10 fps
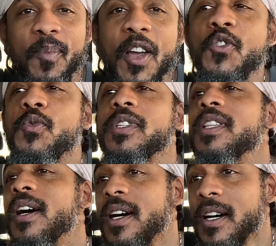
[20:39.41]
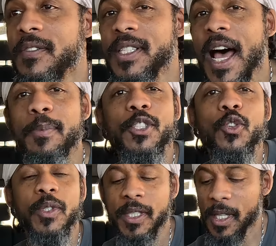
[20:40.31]
who loves,
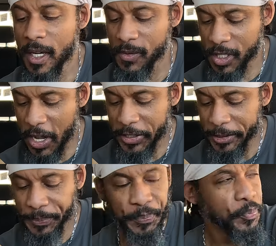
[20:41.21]
absolutely loves chocolate,